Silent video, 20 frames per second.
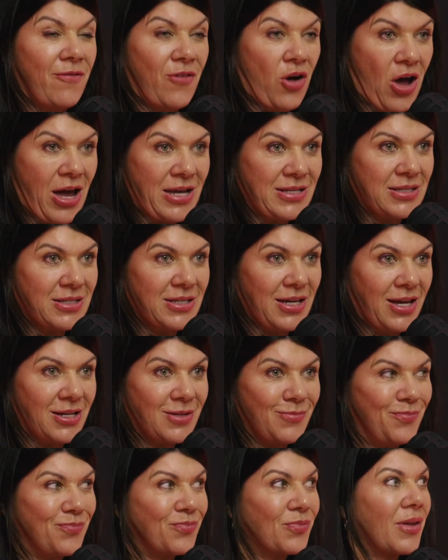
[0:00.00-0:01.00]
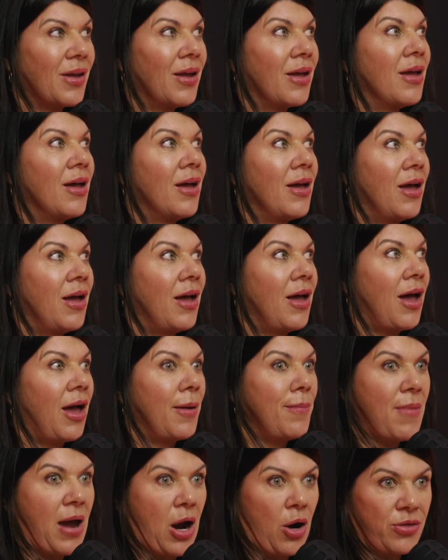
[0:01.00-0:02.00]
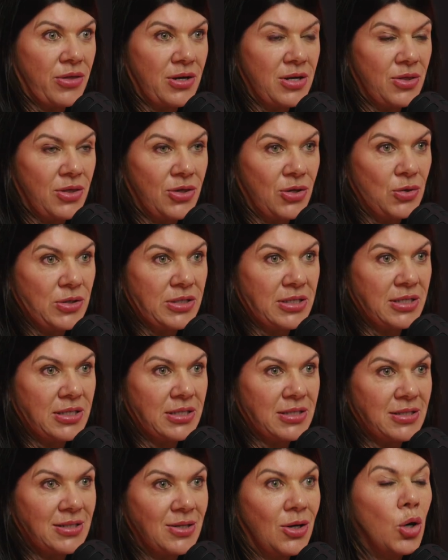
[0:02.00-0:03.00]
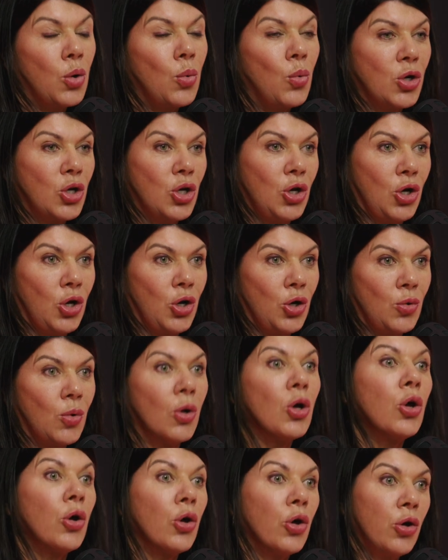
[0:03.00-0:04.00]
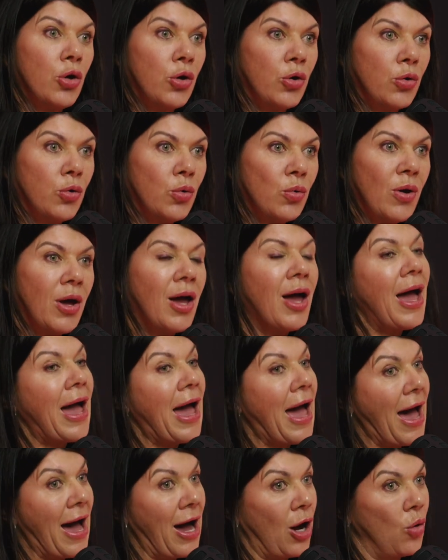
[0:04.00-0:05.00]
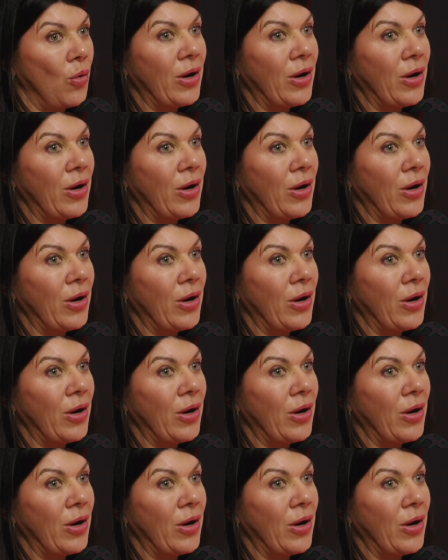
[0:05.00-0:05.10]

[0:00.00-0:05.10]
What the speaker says: I said a marathon enthusiast would know who Hal